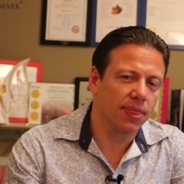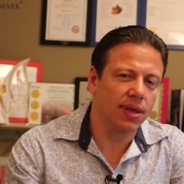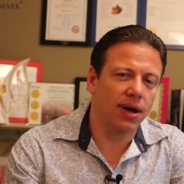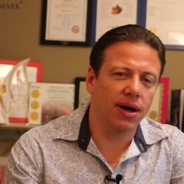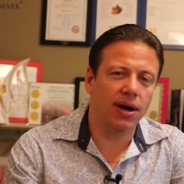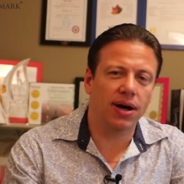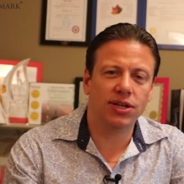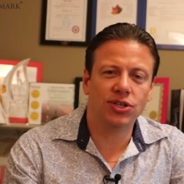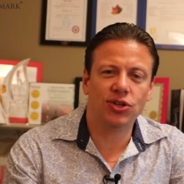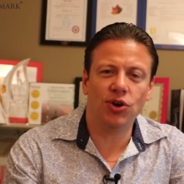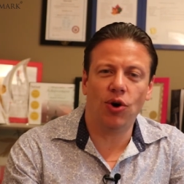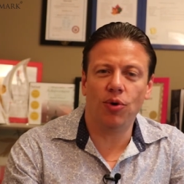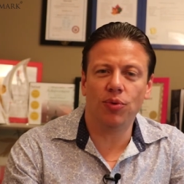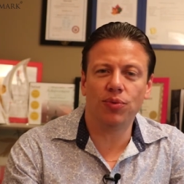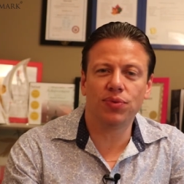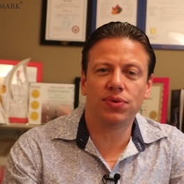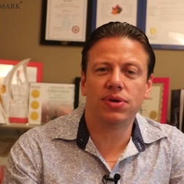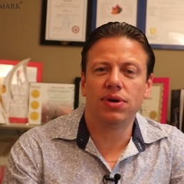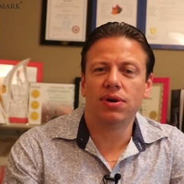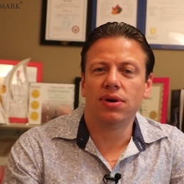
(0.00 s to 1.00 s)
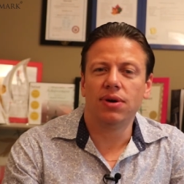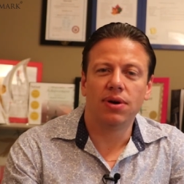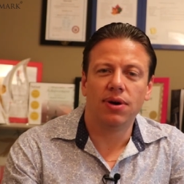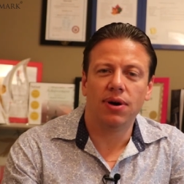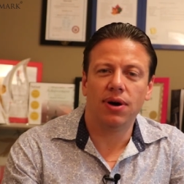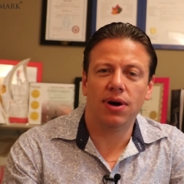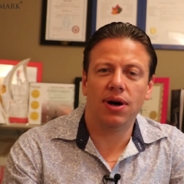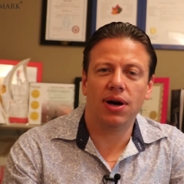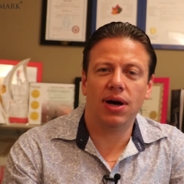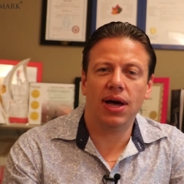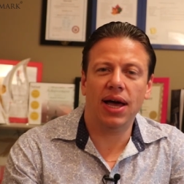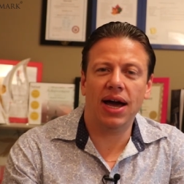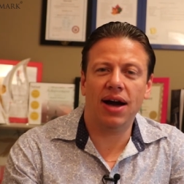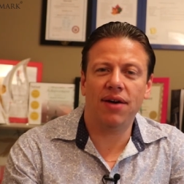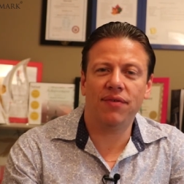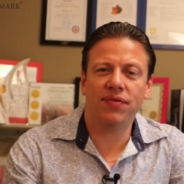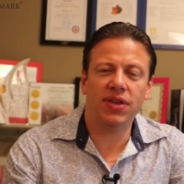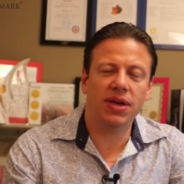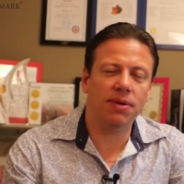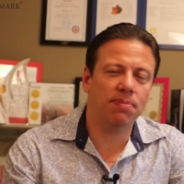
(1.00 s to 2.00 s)
uh, don't uh,
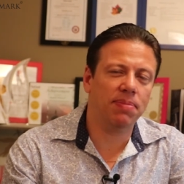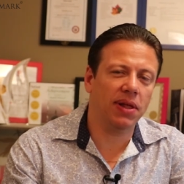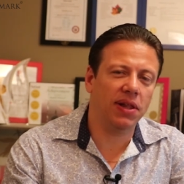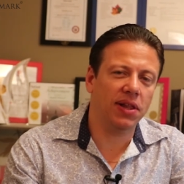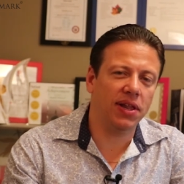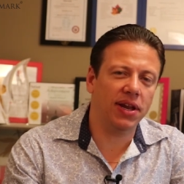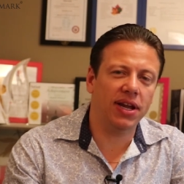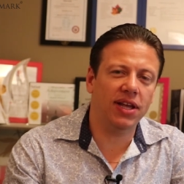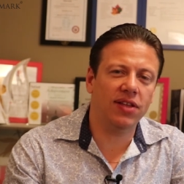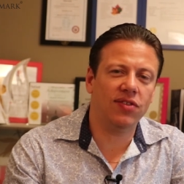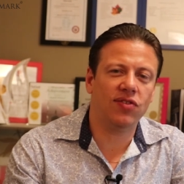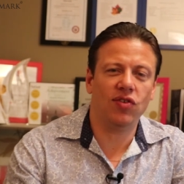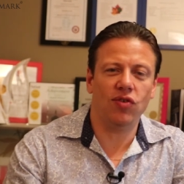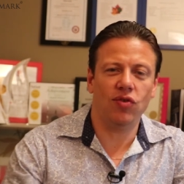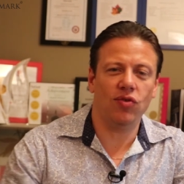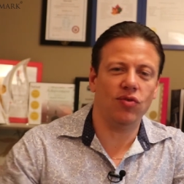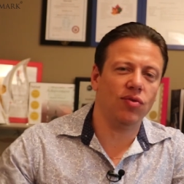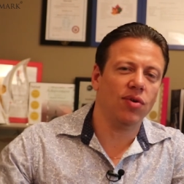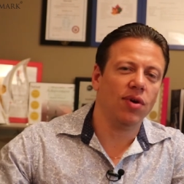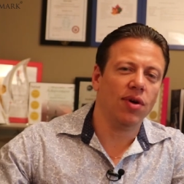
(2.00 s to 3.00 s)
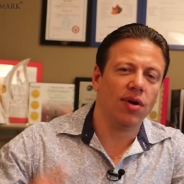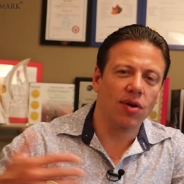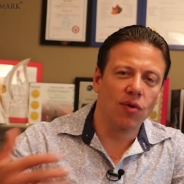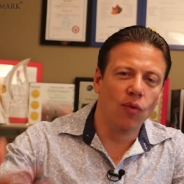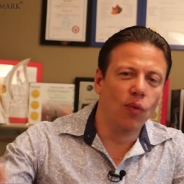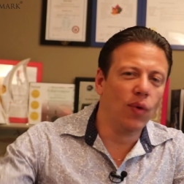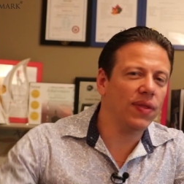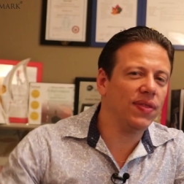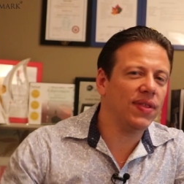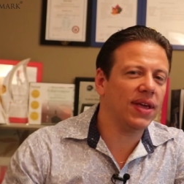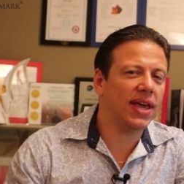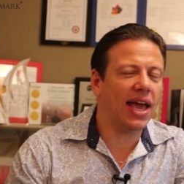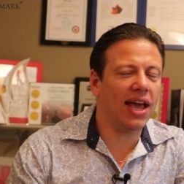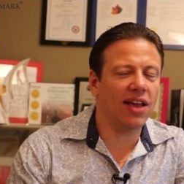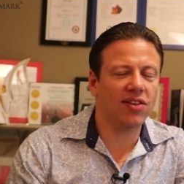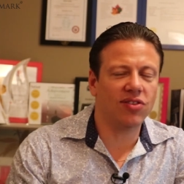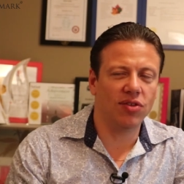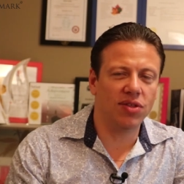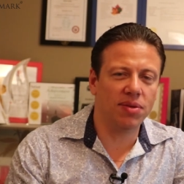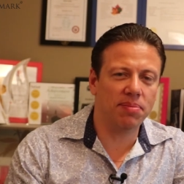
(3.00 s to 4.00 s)
have the ability to win the
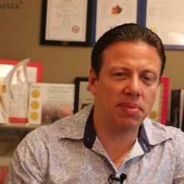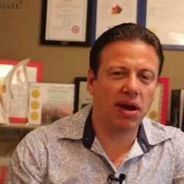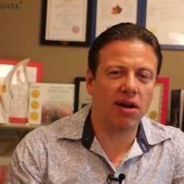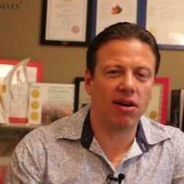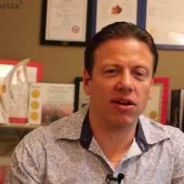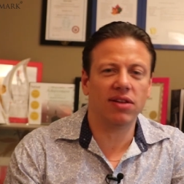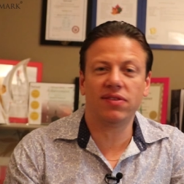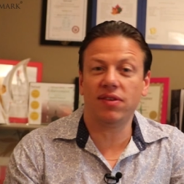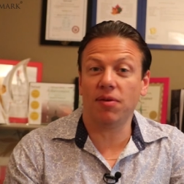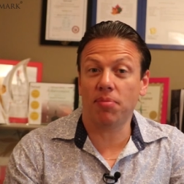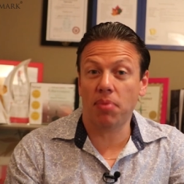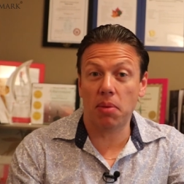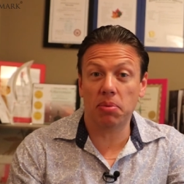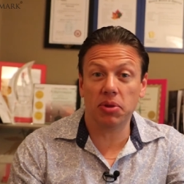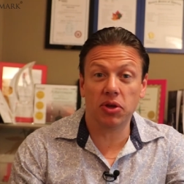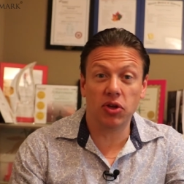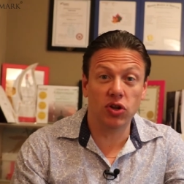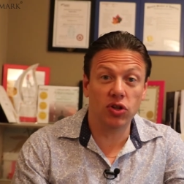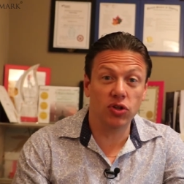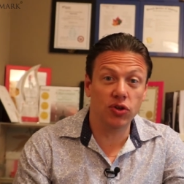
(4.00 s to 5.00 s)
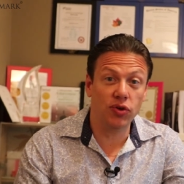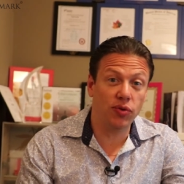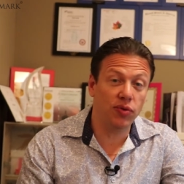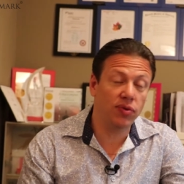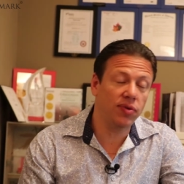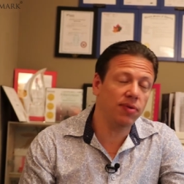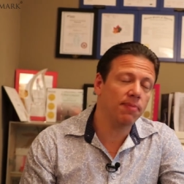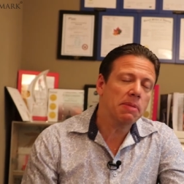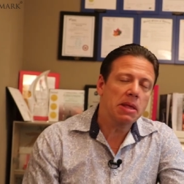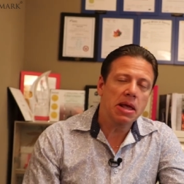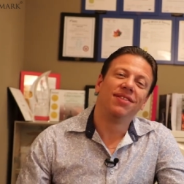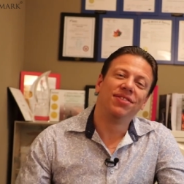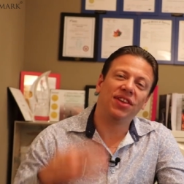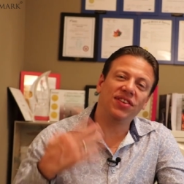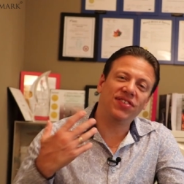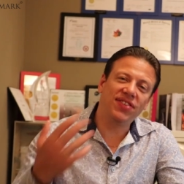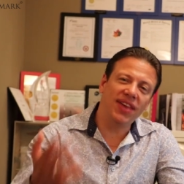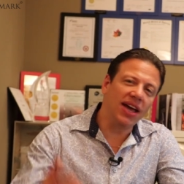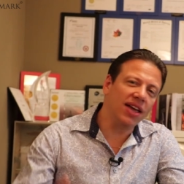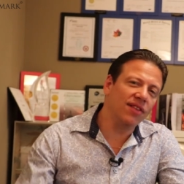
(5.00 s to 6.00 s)
case on the merits they're probably going to lose the
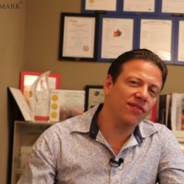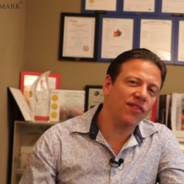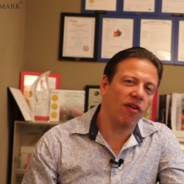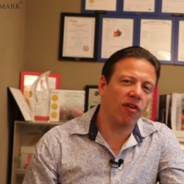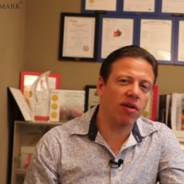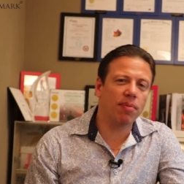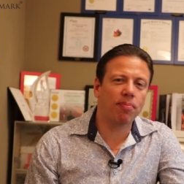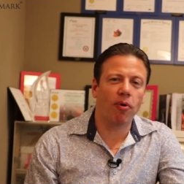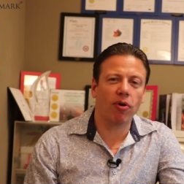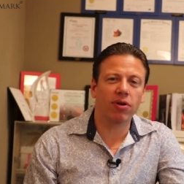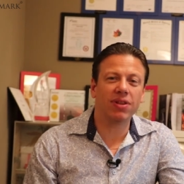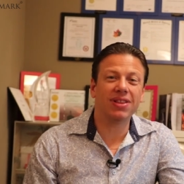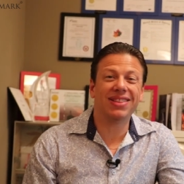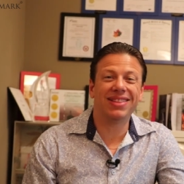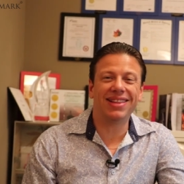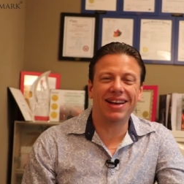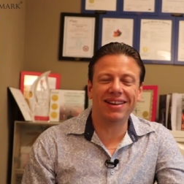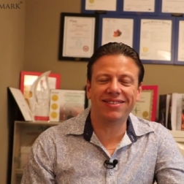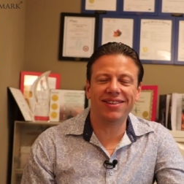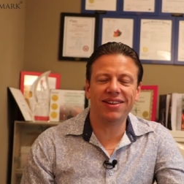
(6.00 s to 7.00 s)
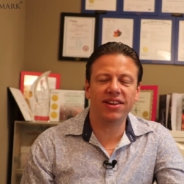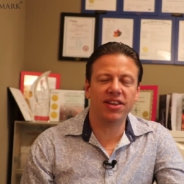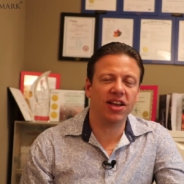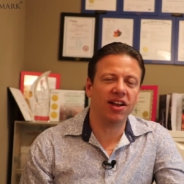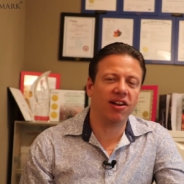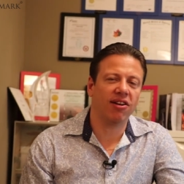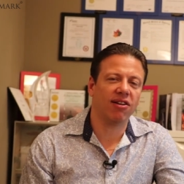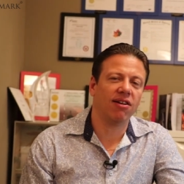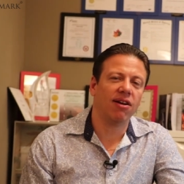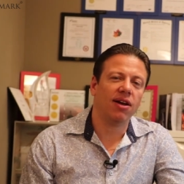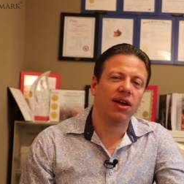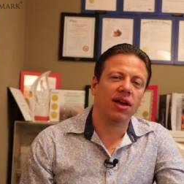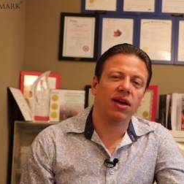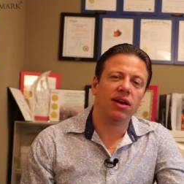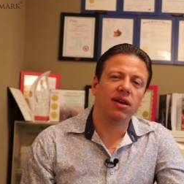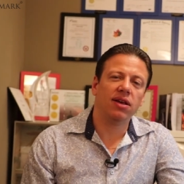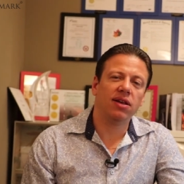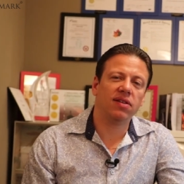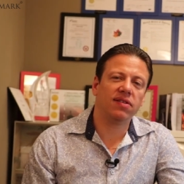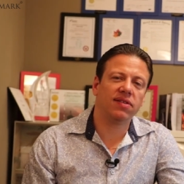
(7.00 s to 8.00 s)
second very important lesson here
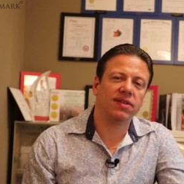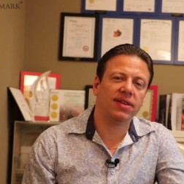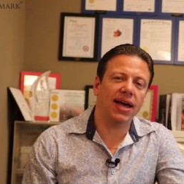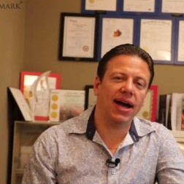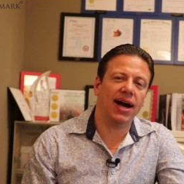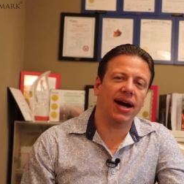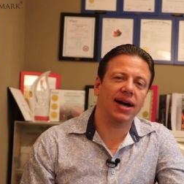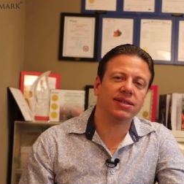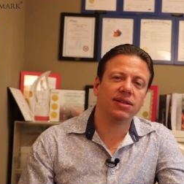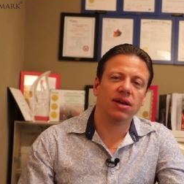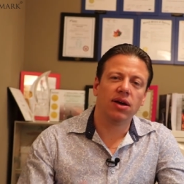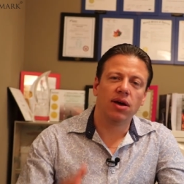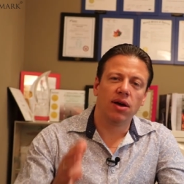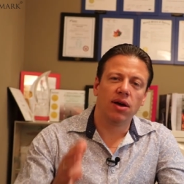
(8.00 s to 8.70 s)
is that